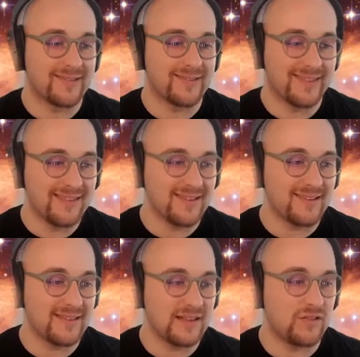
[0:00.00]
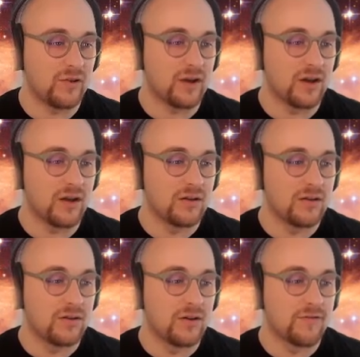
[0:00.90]
send it to this user
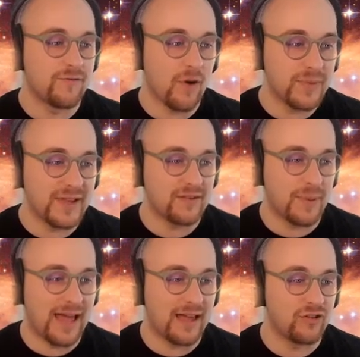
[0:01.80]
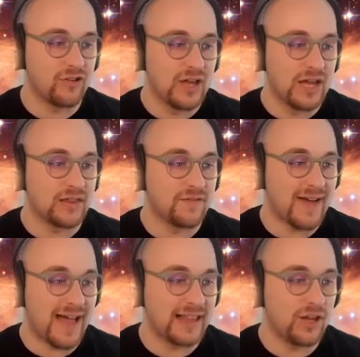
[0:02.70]
from this page, and the
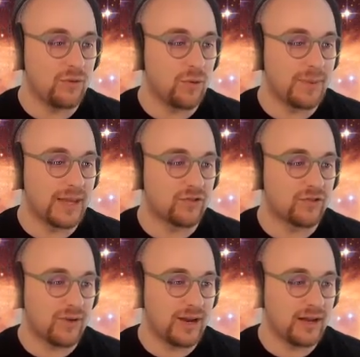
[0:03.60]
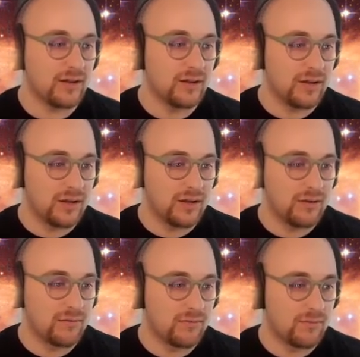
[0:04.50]
value will be a string,
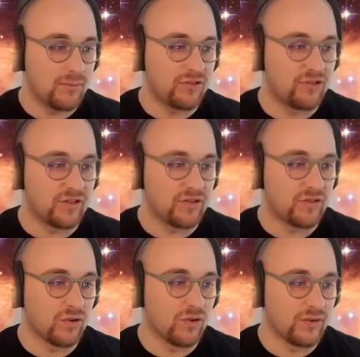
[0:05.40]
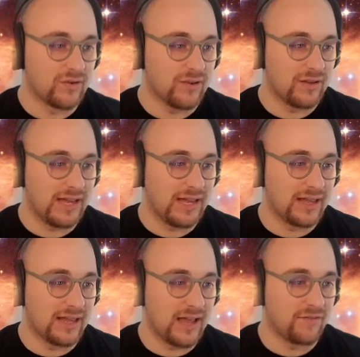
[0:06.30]
which is stored in
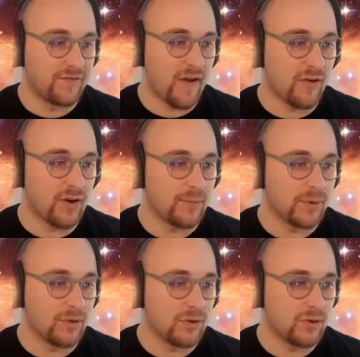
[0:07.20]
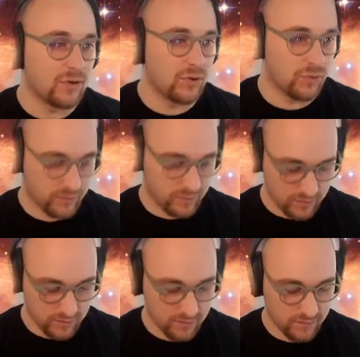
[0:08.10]
a variable called
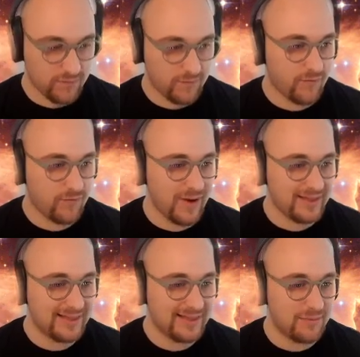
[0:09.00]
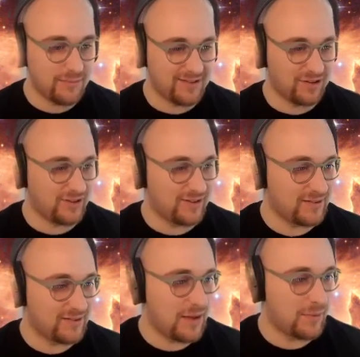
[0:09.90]
friendly messages.
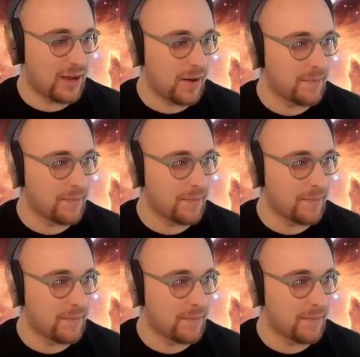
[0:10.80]
There we are.